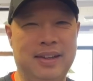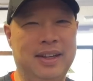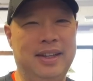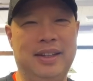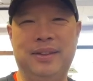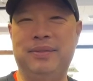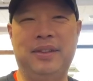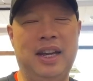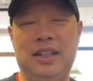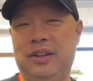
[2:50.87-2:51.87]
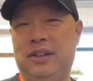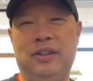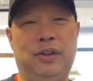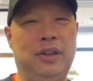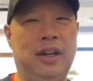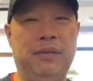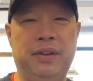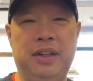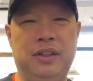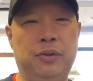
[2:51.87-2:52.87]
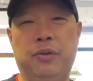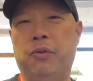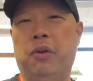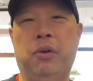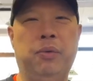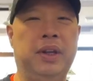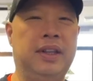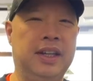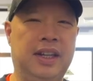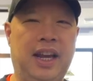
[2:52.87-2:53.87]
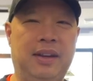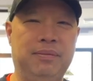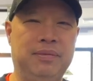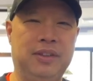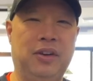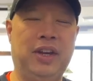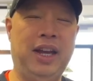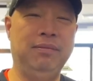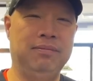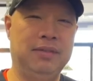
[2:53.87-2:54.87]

uh, and you'll you'll love it, and you'll grow with the game. Okay,